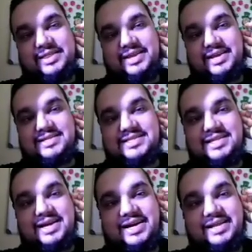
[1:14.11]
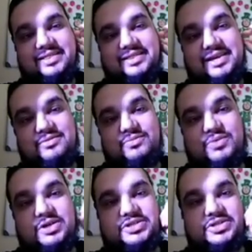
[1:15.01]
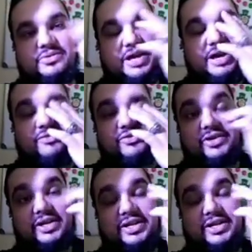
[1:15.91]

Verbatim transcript: that thing is not thin whatsoever,